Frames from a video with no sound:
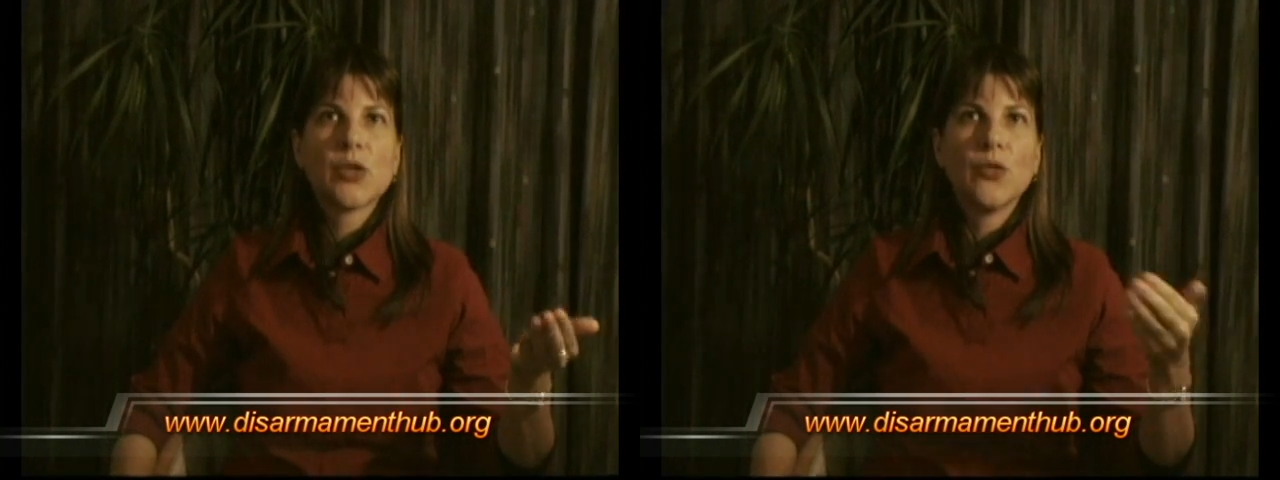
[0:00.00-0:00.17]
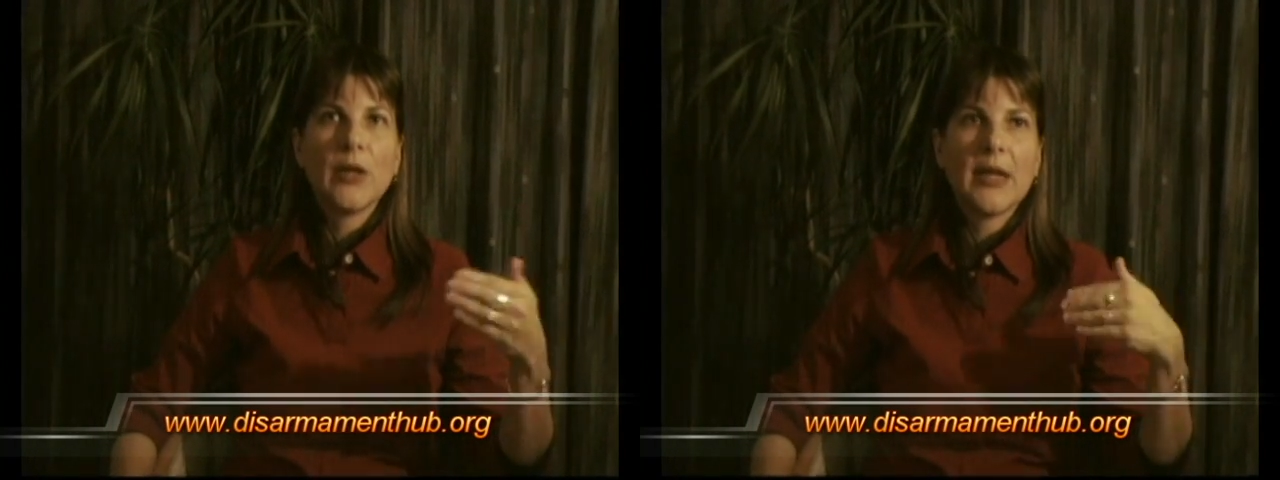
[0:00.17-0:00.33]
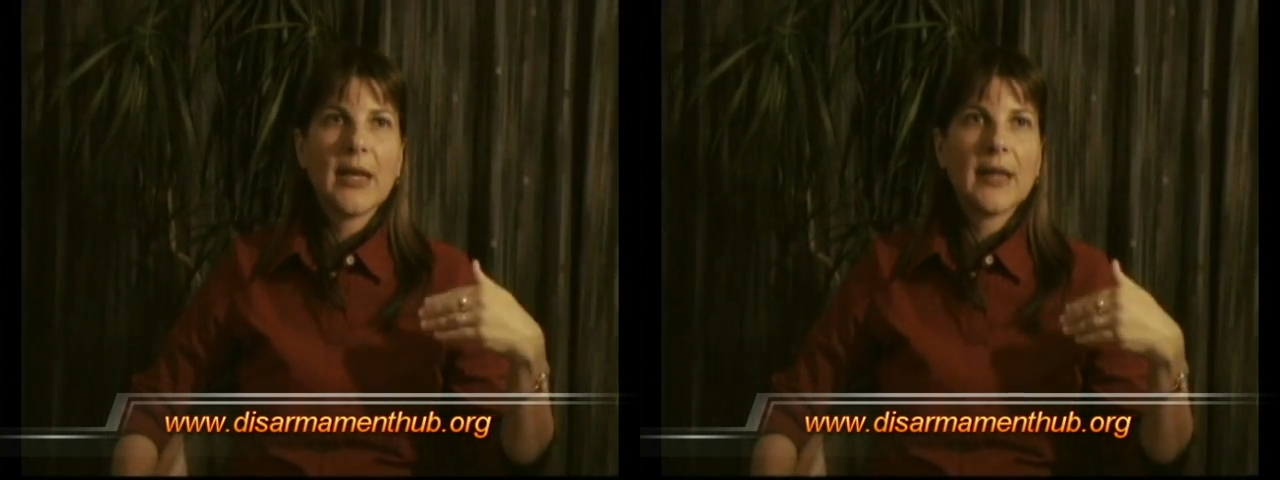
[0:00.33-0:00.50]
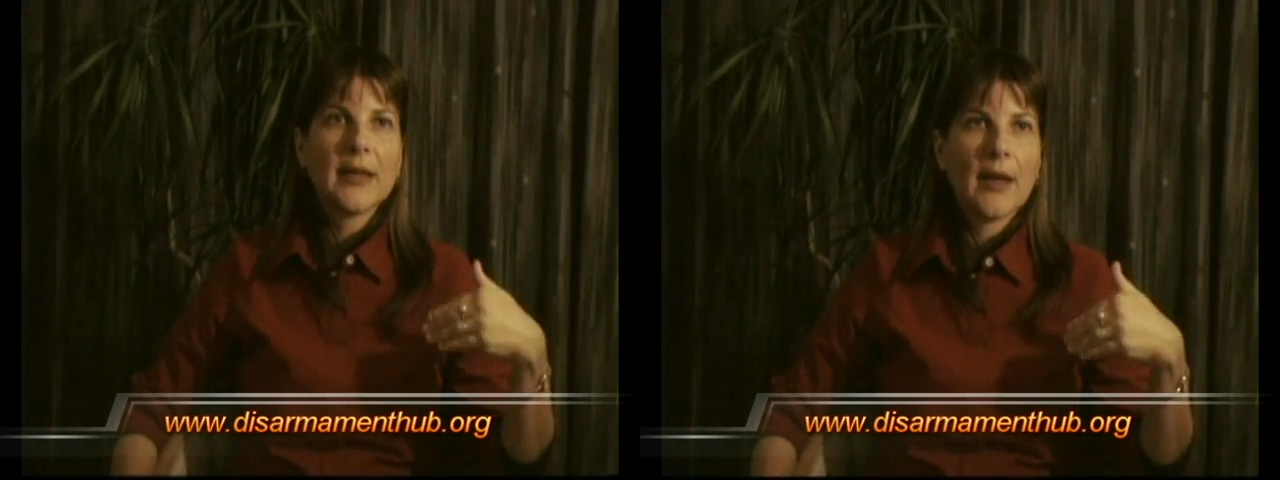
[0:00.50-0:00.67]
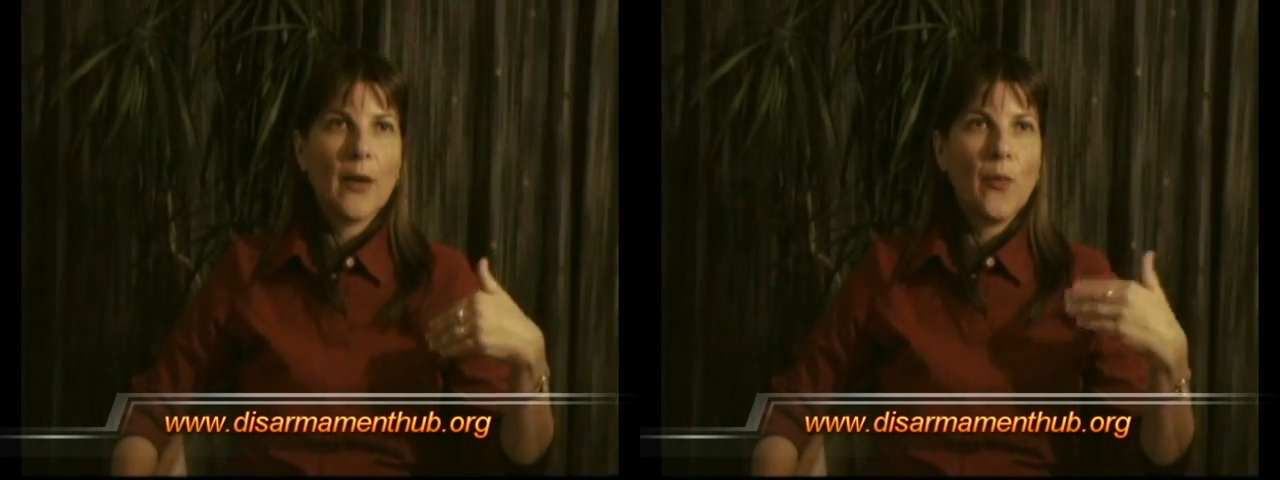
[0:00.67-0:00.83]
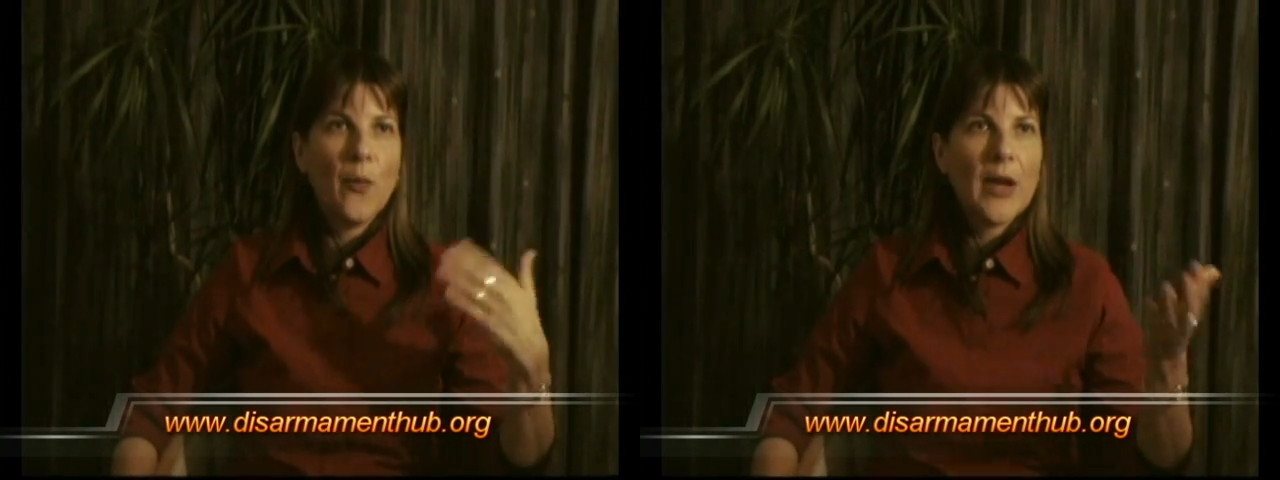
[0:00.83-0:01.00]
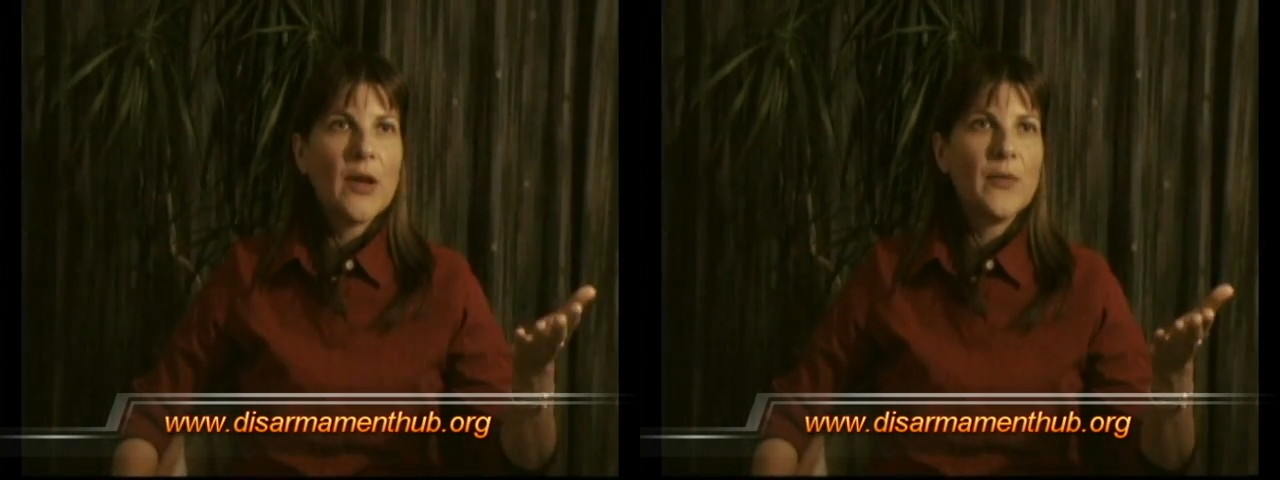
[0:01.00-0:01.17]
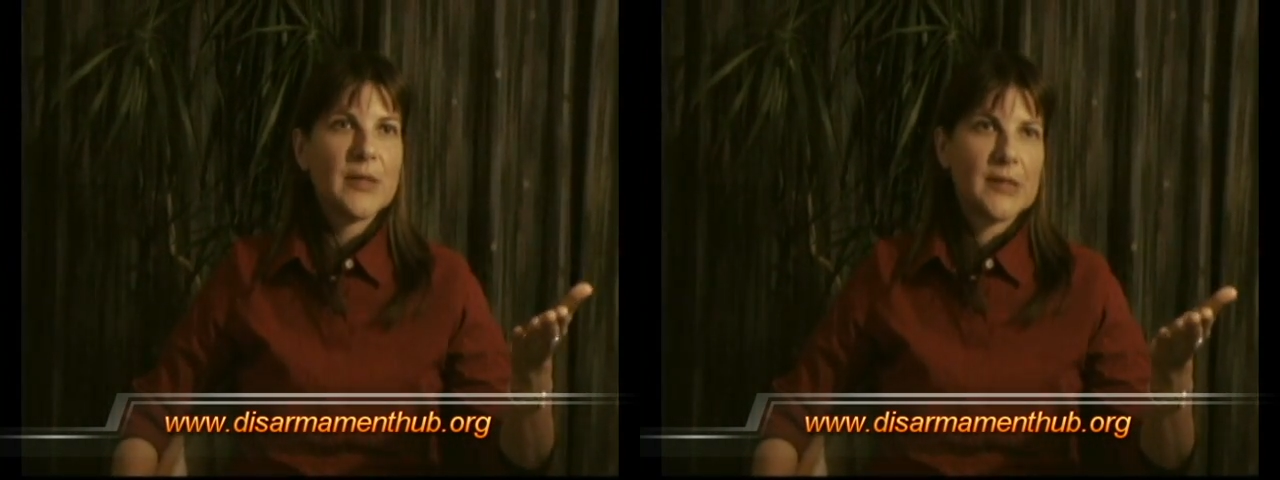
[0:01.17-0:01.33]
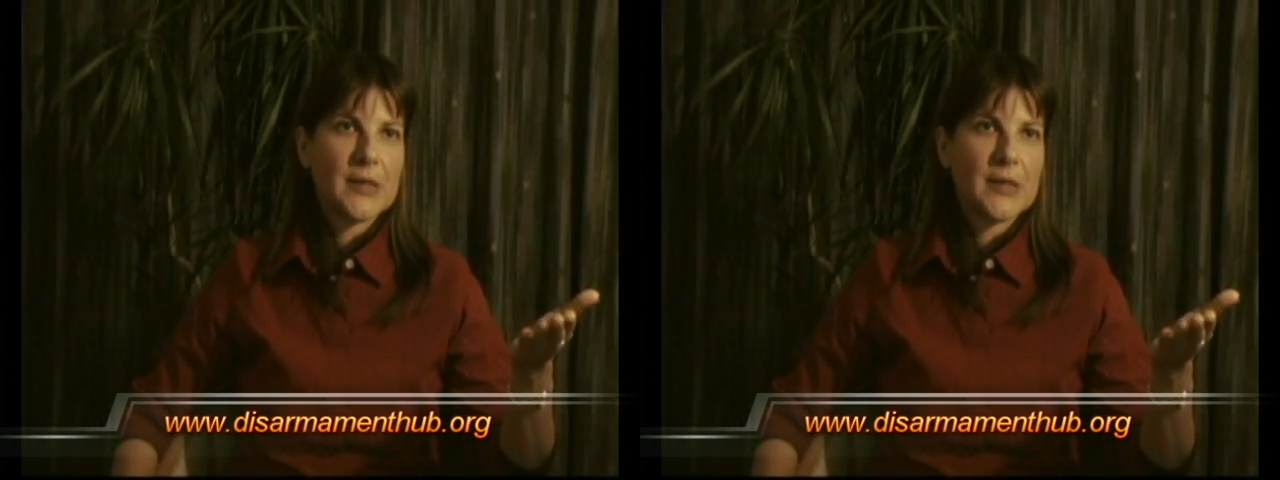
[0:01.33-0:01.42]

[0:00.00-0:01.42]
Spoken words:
to get away with